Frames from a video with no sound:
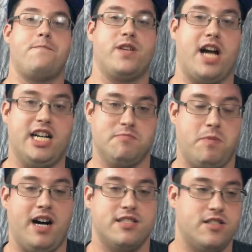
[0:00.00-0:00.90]
The
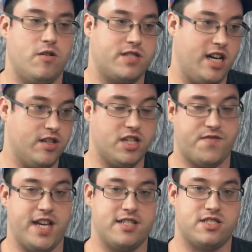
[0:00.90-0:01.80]
Cosmopolitan Hotel in Las
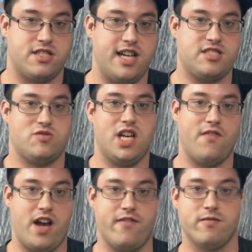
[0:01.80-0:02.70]
Vegas is the nicest hotel
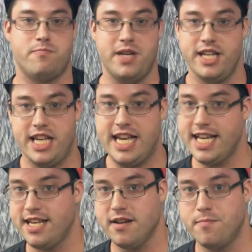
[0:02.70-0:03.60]
I've ever been
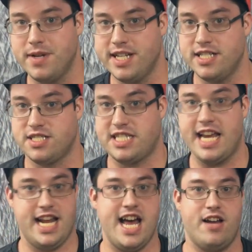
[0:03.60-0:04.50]
in, been
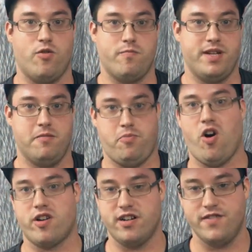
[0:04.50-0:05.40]
stayed at, or been a
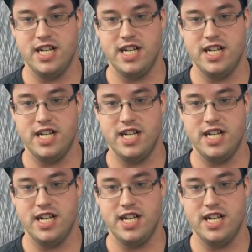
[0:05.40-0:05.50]
part of.